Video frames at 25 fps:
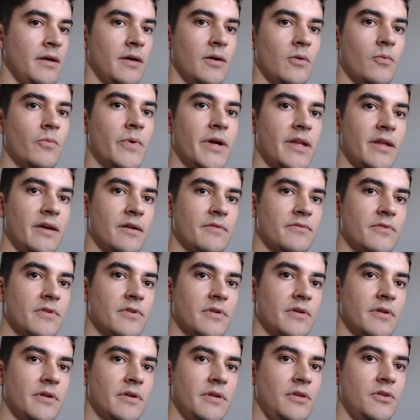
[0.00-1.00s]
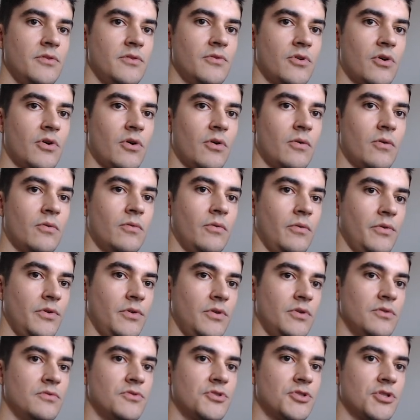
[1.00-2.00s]
whenever you call
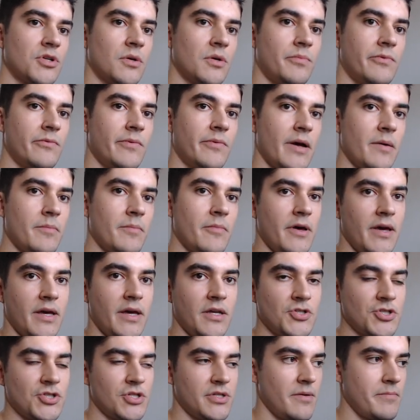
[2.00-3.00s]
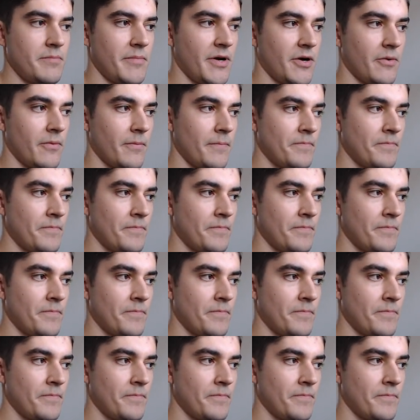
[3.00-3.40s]
use ShopWeb HTML.